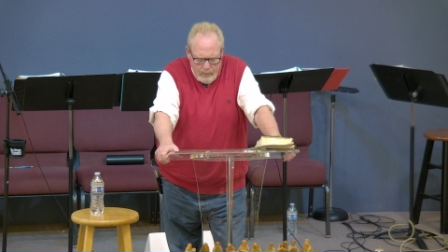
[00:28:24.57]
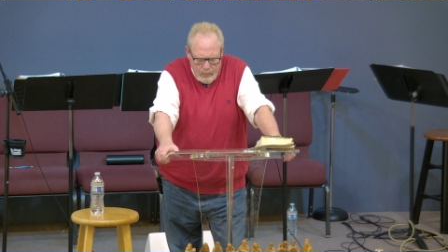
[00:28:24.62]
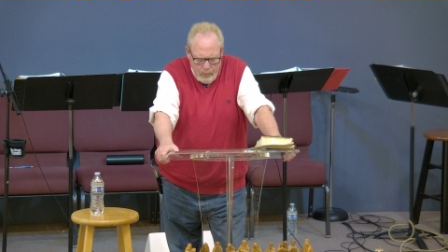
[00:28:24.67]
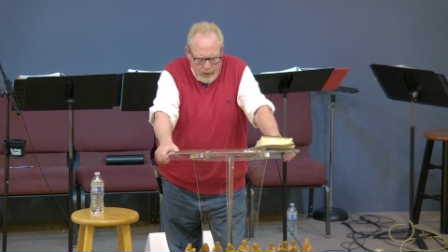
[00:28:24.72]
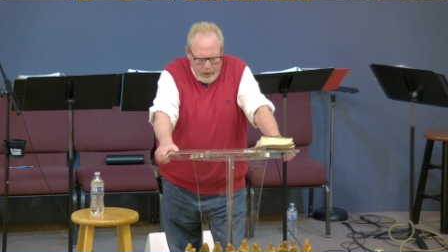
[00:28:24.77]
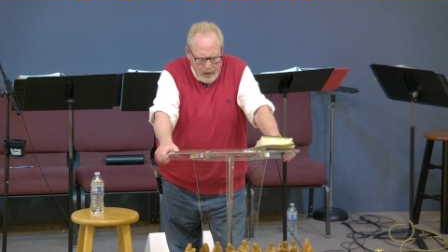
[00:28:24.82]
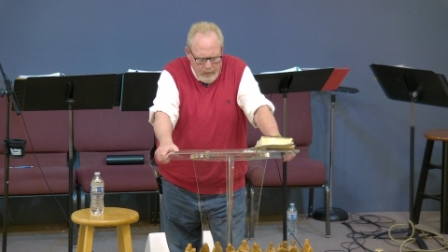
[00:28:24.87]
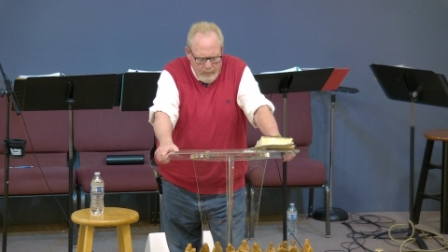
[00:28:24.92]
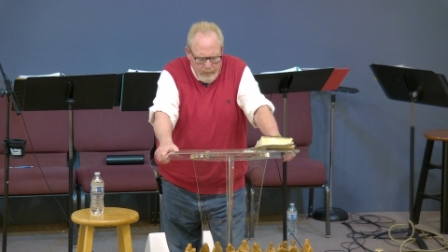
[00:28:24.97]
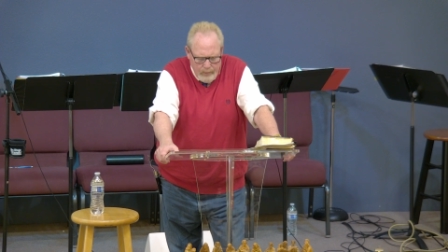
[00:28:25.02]

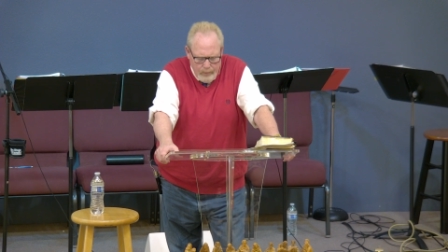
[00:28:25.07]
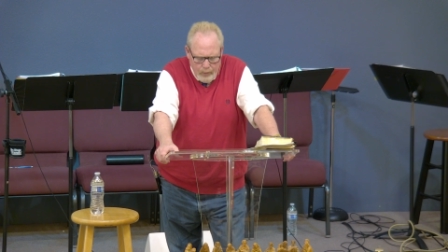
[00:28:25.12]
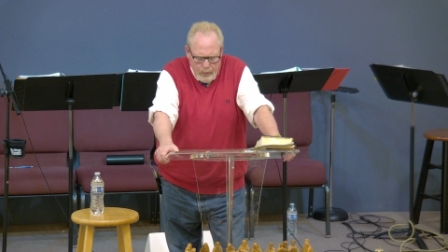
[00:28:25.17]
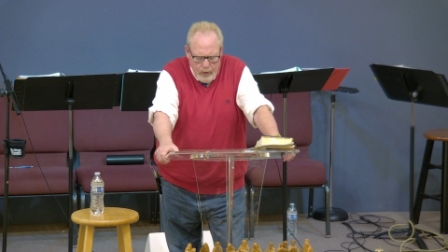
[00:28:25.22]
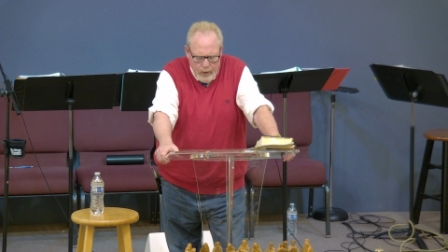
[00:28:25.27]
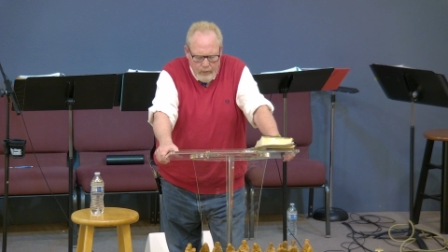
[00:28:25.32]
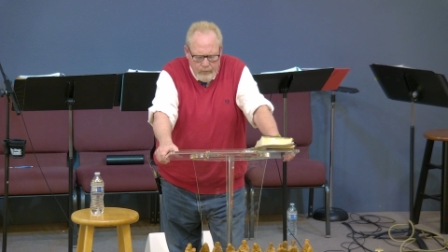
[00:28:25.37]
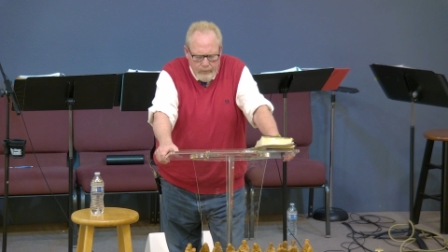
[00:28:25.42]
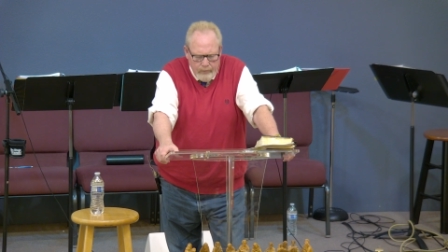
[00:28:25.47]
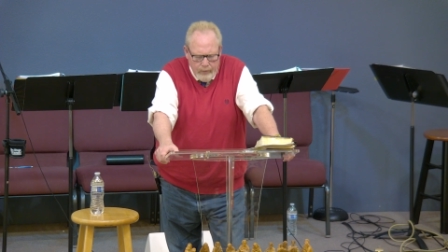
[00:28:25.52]
We come in
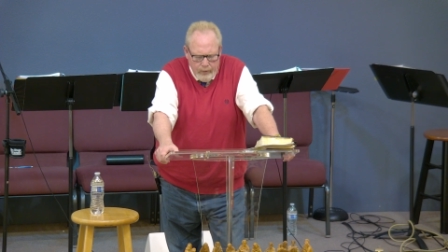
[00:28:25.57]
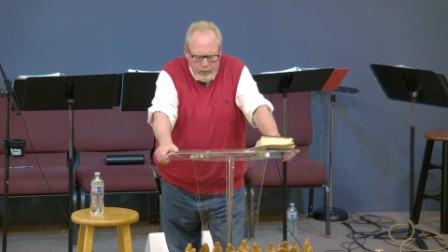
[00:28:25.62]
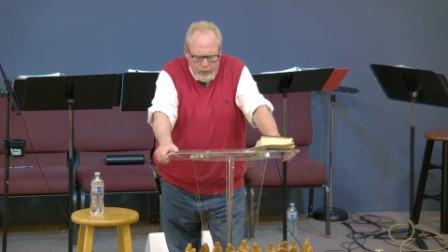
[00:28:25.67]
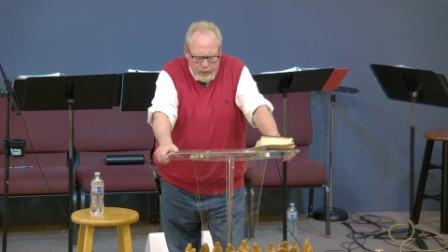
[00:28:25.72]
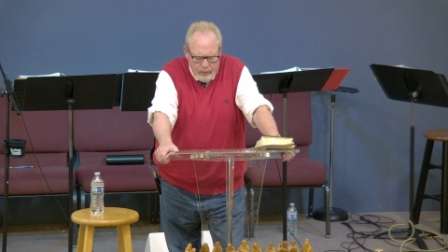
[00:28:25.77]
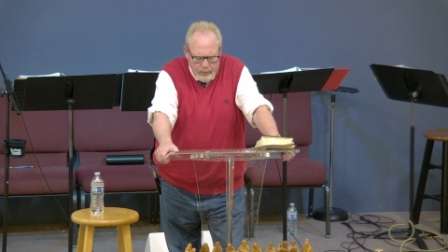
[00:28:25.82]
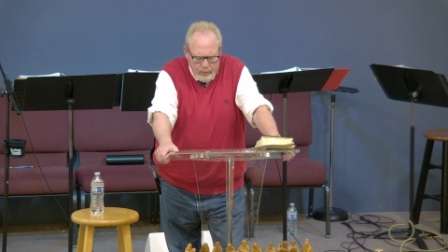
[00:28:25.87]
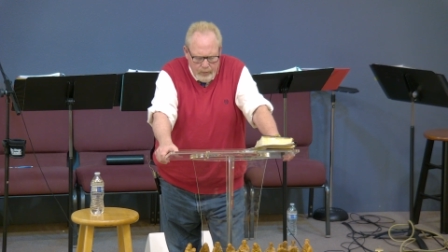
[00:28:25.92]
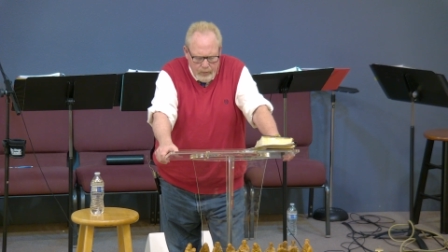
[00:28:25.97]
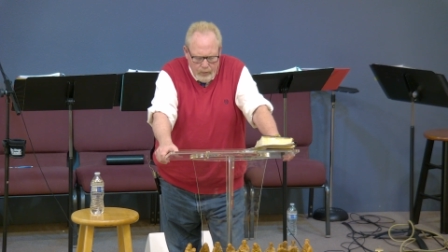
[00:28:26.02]
prayer
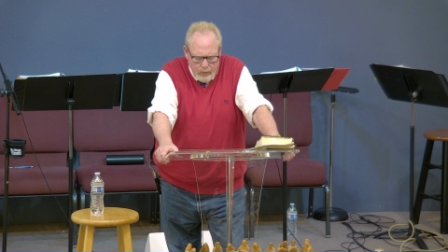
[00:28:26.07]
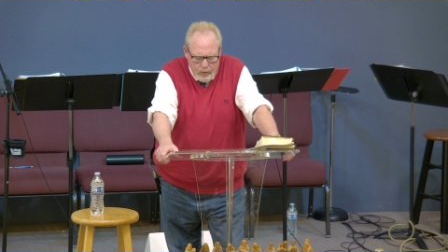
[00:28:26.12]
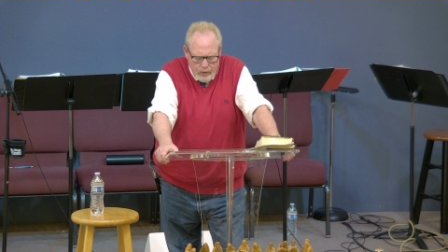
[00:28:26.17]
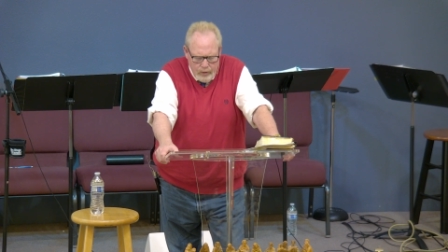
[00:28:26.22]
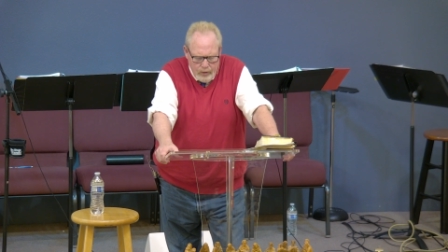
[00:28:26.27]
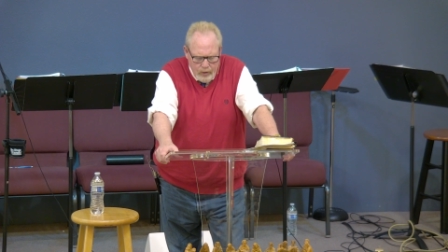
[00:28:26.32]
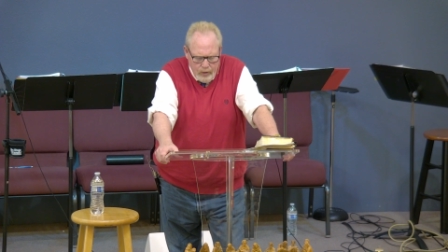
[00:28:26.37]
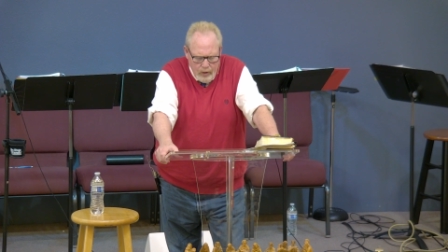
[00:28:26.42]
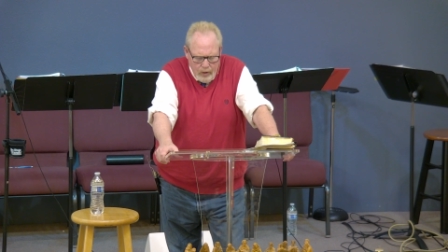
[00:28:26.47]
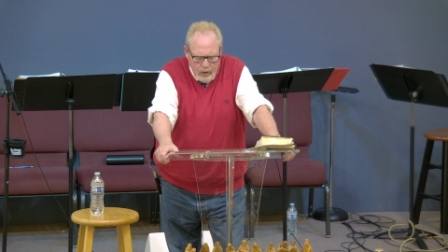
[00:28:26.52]
first, but
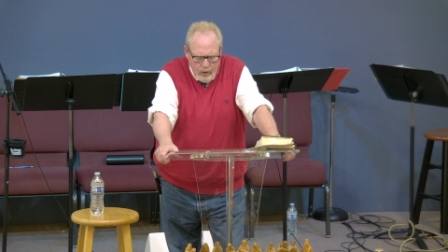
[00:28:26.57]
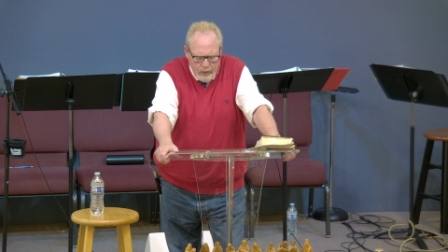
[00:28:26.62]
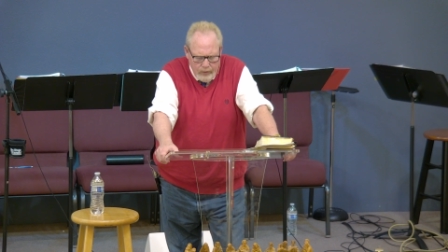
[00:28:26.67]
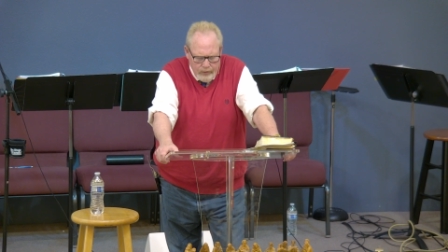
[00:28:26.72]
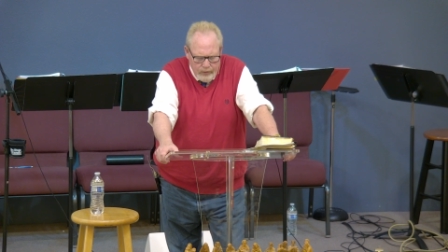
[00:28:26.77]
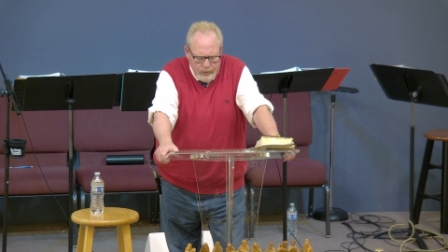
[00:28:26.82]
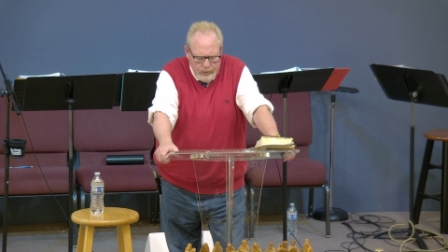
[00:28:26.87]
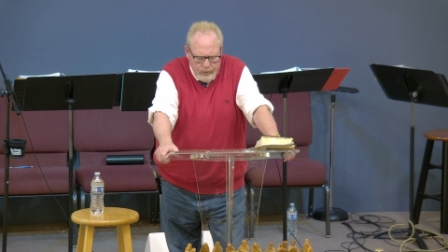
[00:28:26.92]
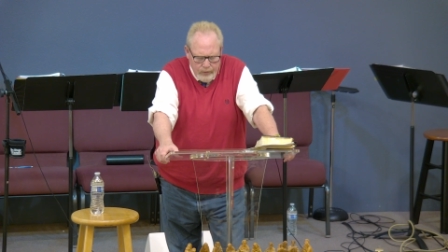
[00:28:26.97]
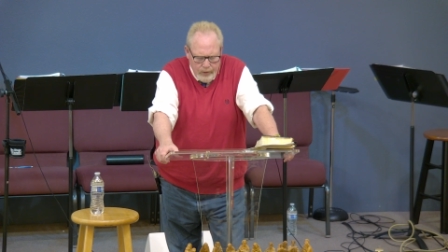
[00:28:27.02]
Lord, you call
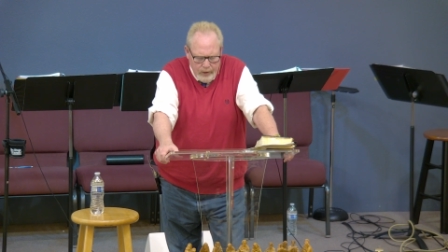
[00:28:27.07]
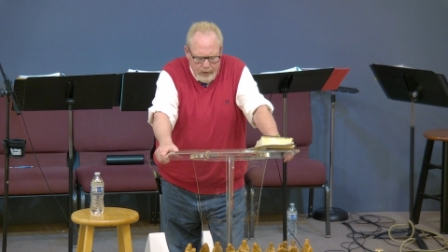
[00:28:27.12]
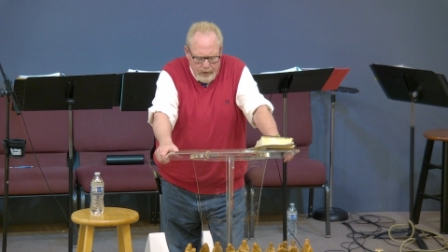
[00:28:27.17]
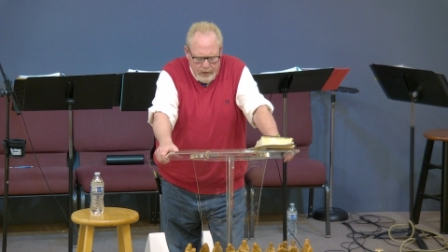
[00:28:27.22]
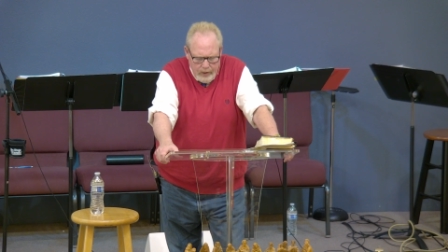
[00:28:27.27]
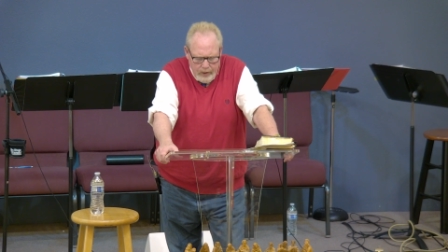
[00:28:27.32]
us to